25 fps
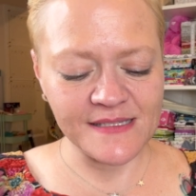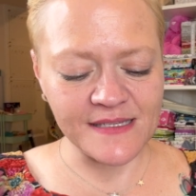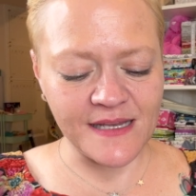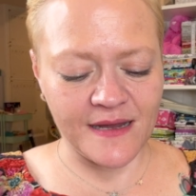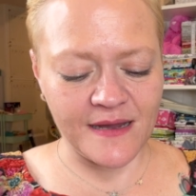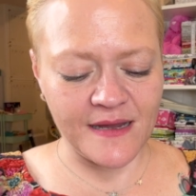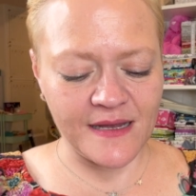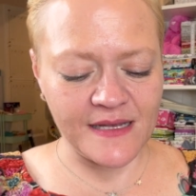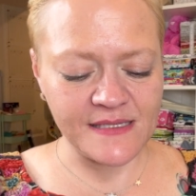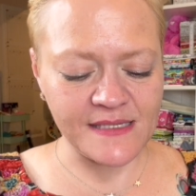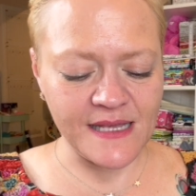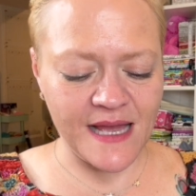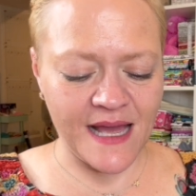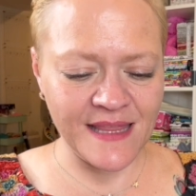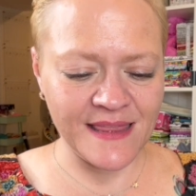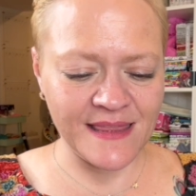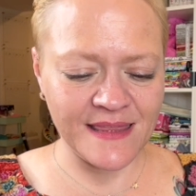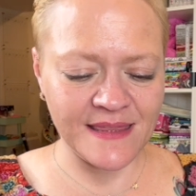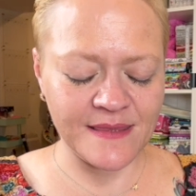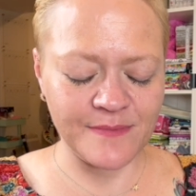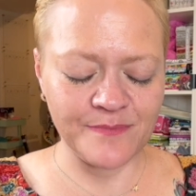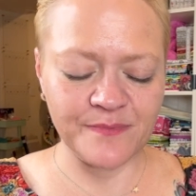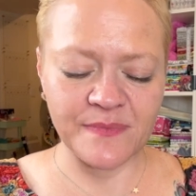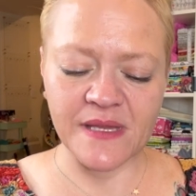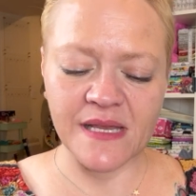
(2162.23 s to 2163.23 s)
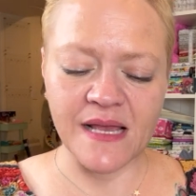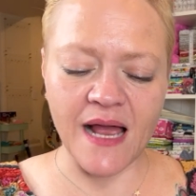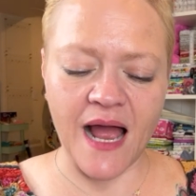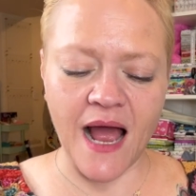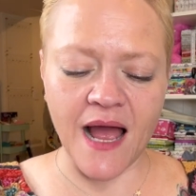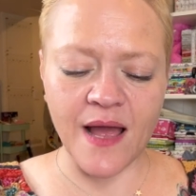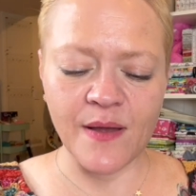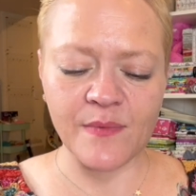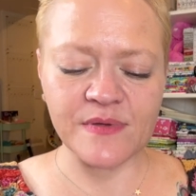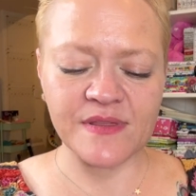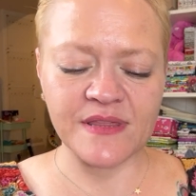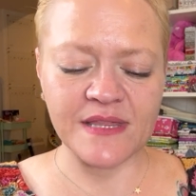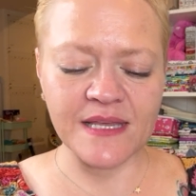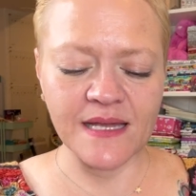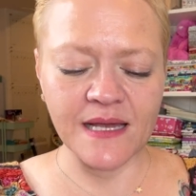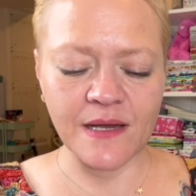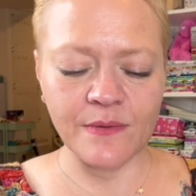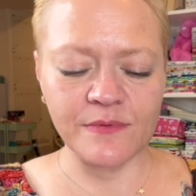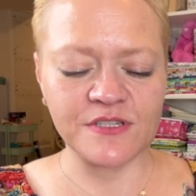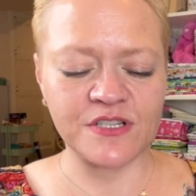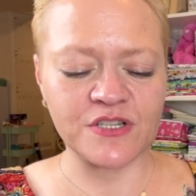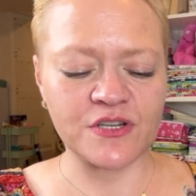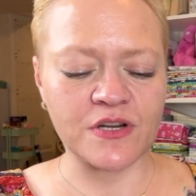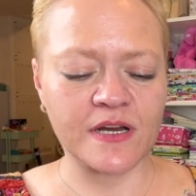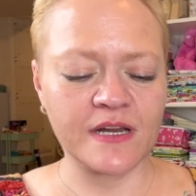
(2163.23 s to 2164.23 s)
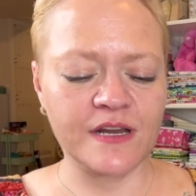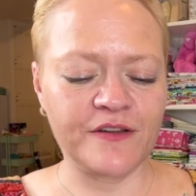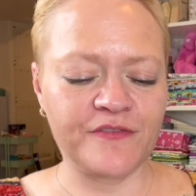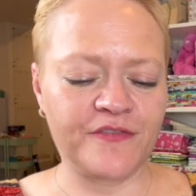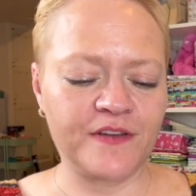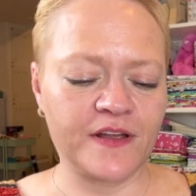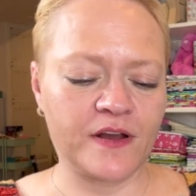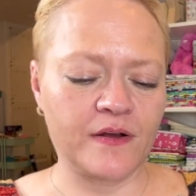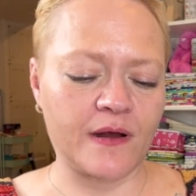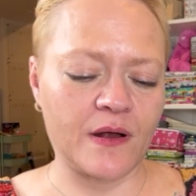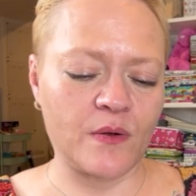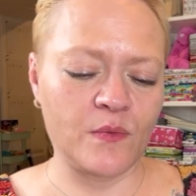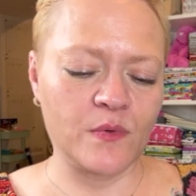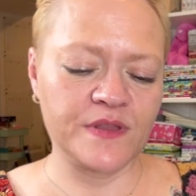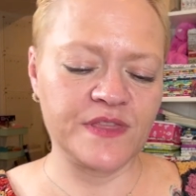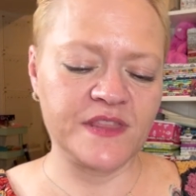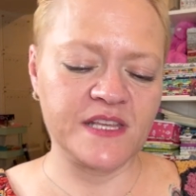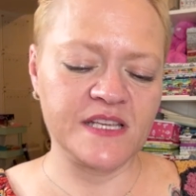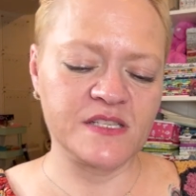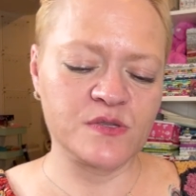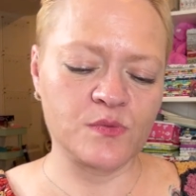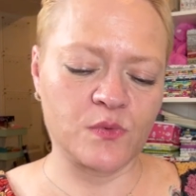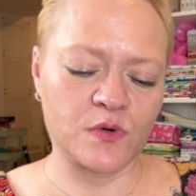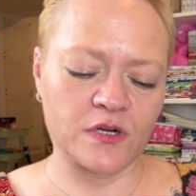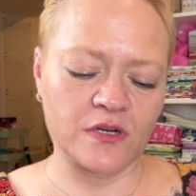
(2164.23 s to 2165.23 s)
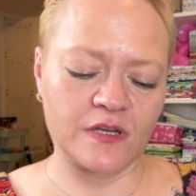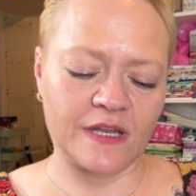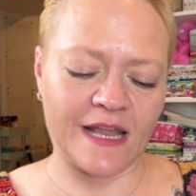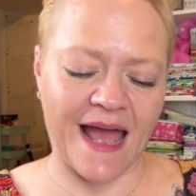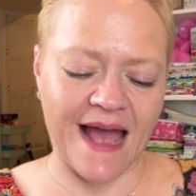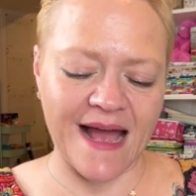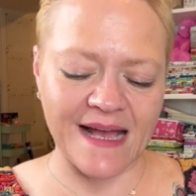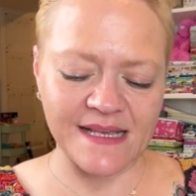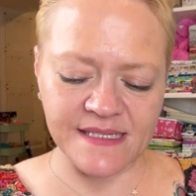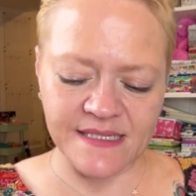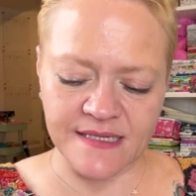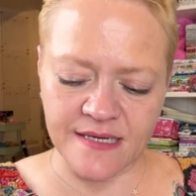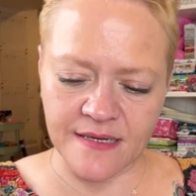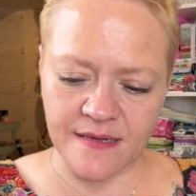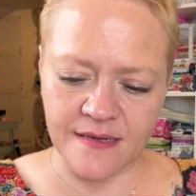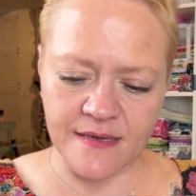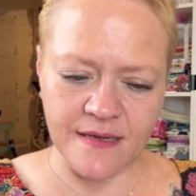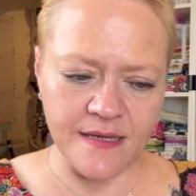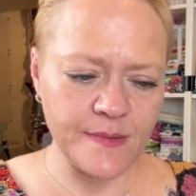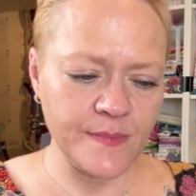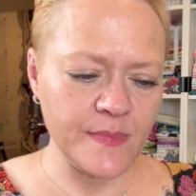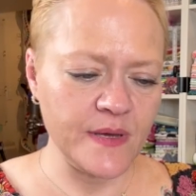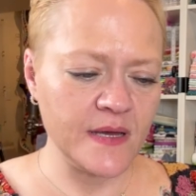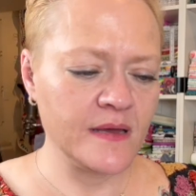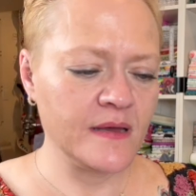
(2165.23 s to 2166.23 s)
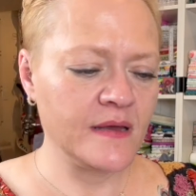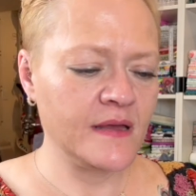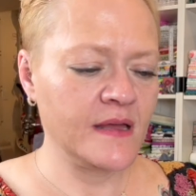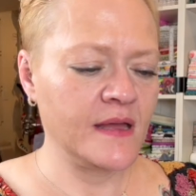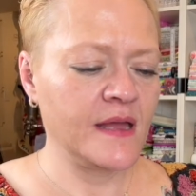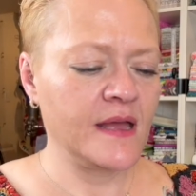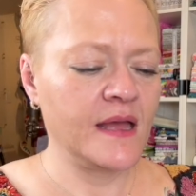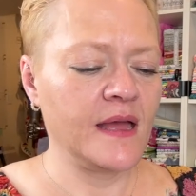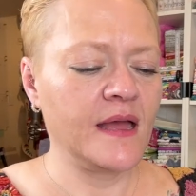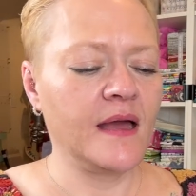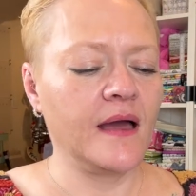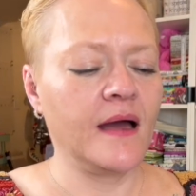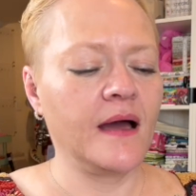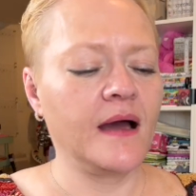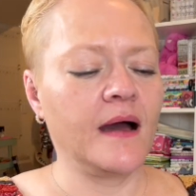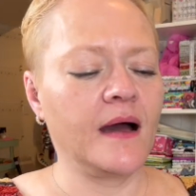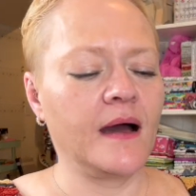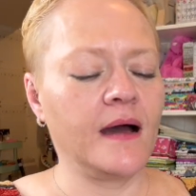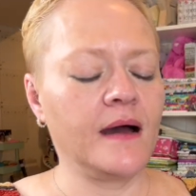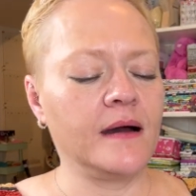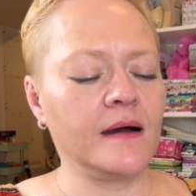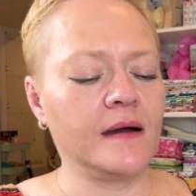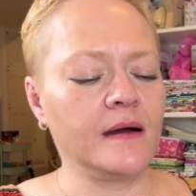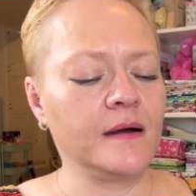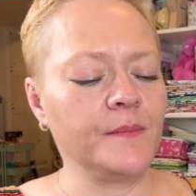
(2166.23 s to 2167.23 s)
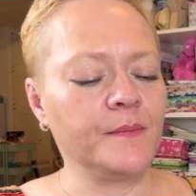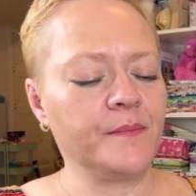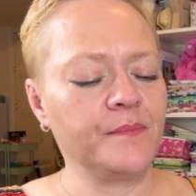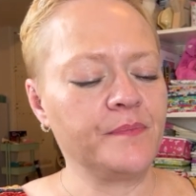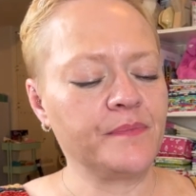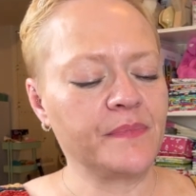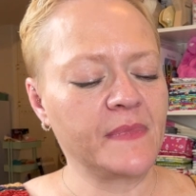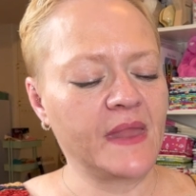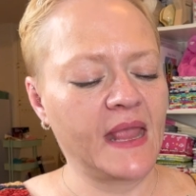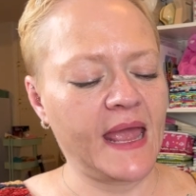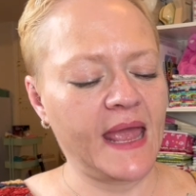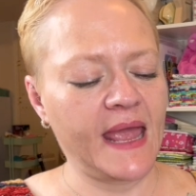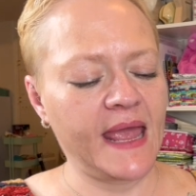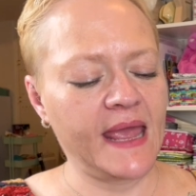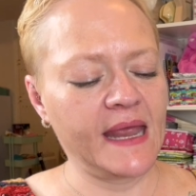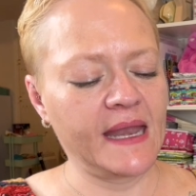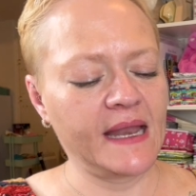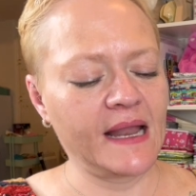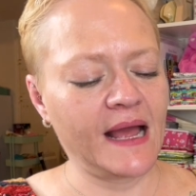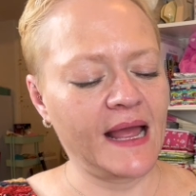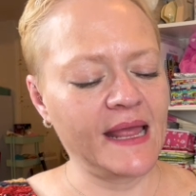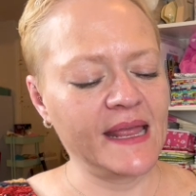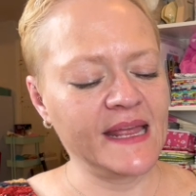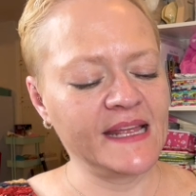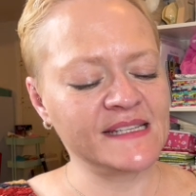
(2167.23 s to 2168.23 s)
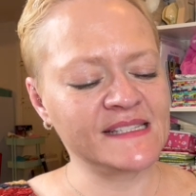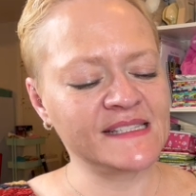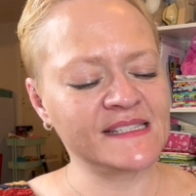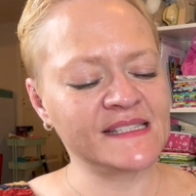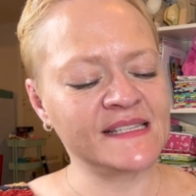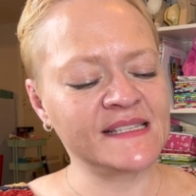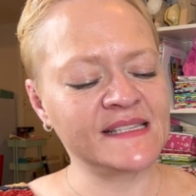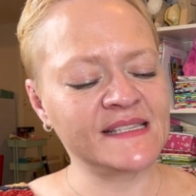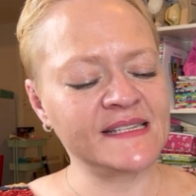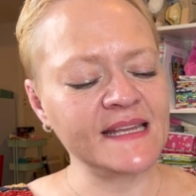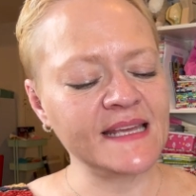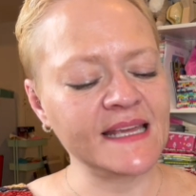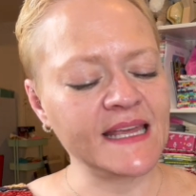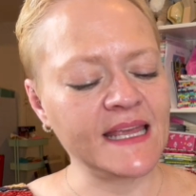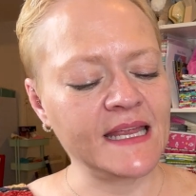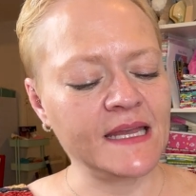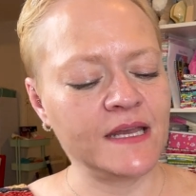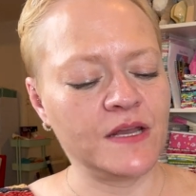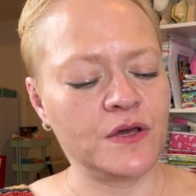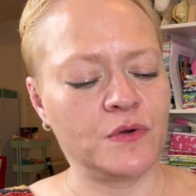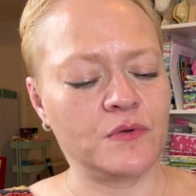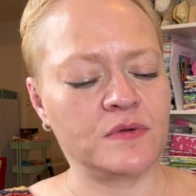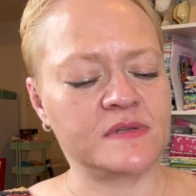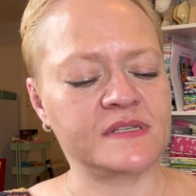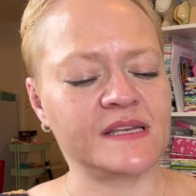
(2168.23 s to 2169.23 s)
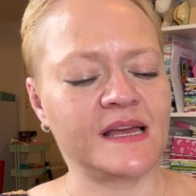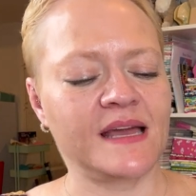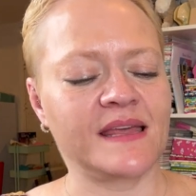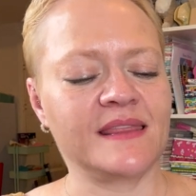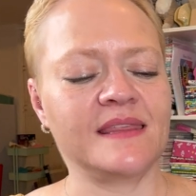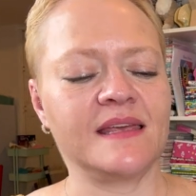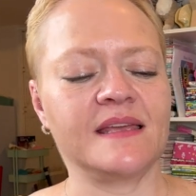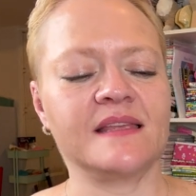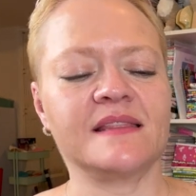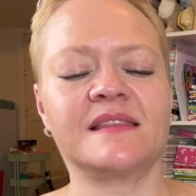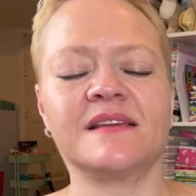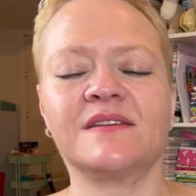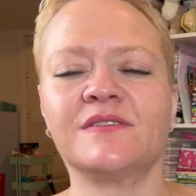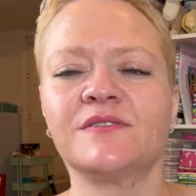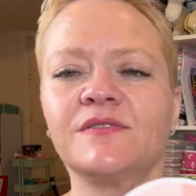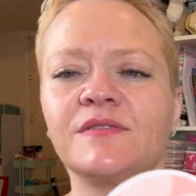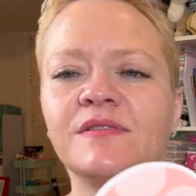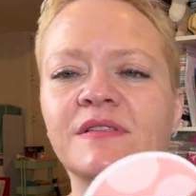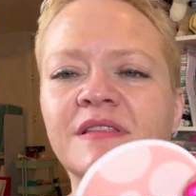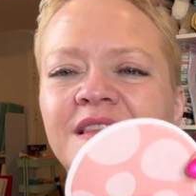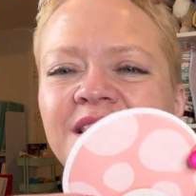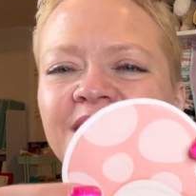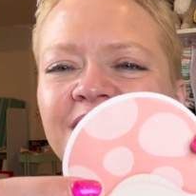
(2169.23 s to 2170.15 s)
guys, I would think I was trying to figure out what these were last time. And it's sticky notes, I think. They're